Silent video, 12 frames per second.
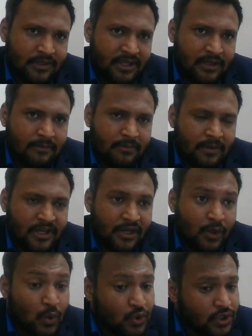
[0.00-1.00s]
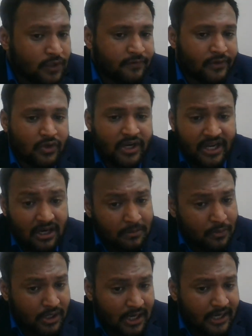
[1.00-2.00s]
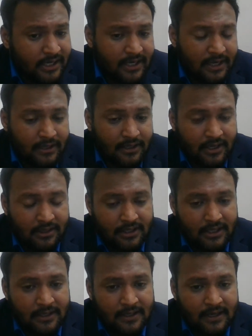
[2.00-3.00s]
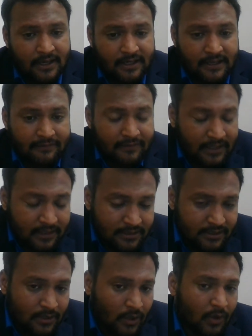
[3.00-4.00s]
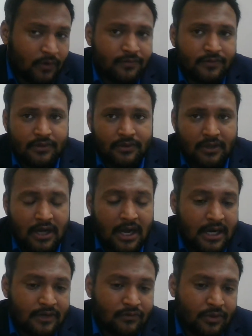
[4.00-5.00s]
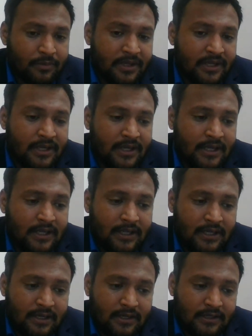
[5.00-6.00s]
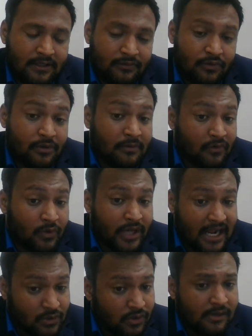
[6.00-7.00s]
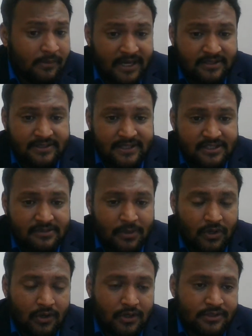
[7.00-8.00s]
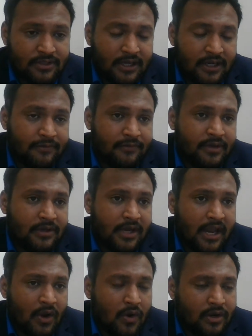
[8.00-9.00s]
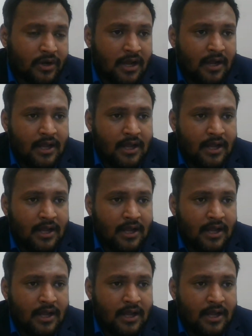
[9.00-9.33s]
the inclusion of inner morality in, in the definition of Hart would be would, would actually make sense because if we cannot